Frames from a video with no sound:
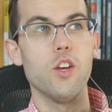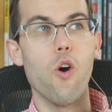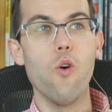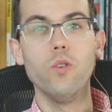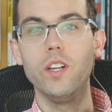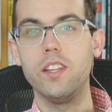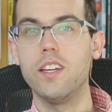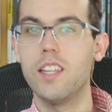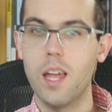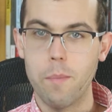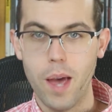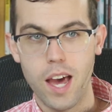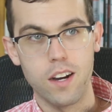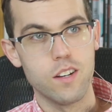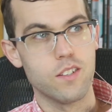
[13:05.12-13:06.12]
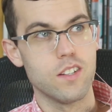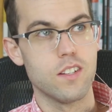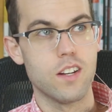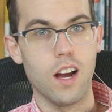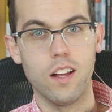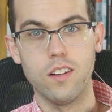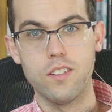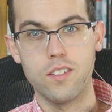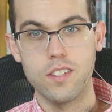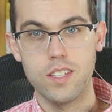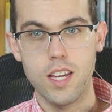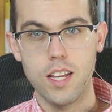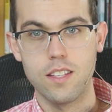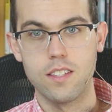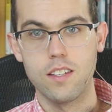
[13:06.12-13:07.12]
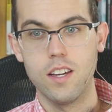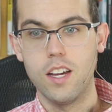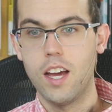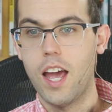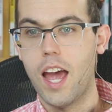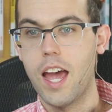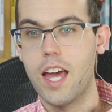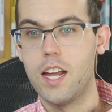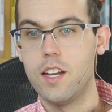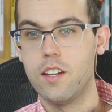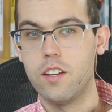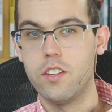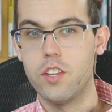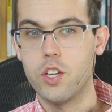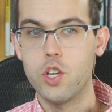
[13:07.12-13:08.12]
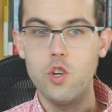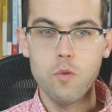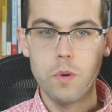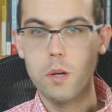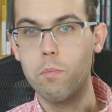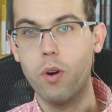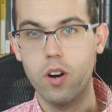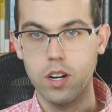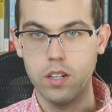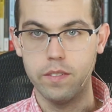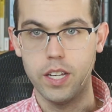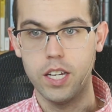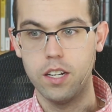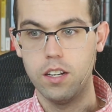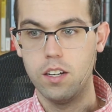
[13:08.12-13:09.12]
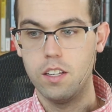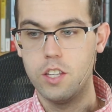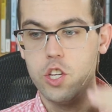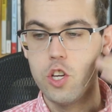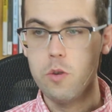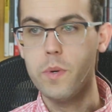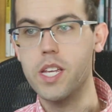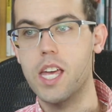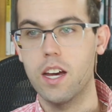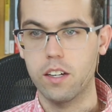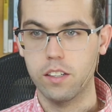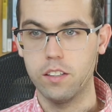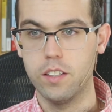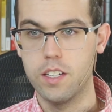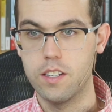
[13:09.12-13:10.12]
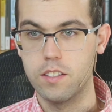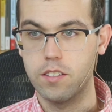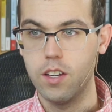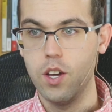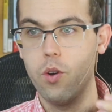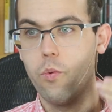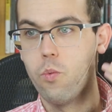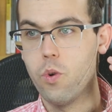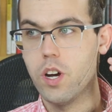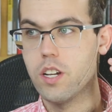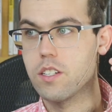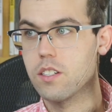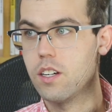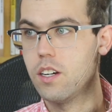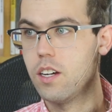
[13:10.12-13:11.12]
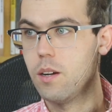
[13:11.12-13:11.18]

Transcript: the only thing that matters is dollars and cents, and the human part of it, the human calculus, what